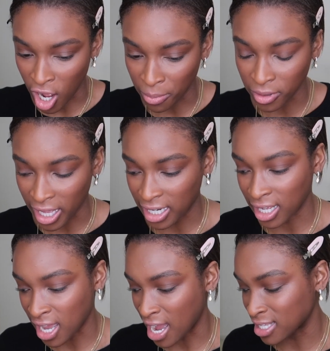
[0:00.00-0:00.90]
Stop
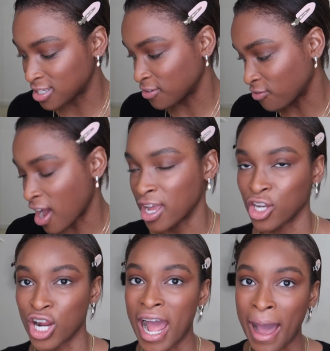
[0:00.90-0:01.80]
letting guys define
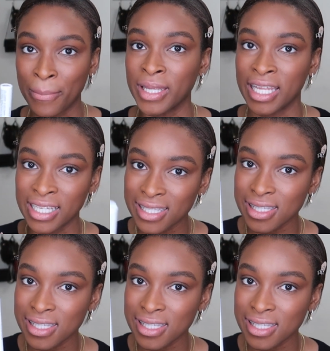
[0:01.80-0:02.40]
your happiness.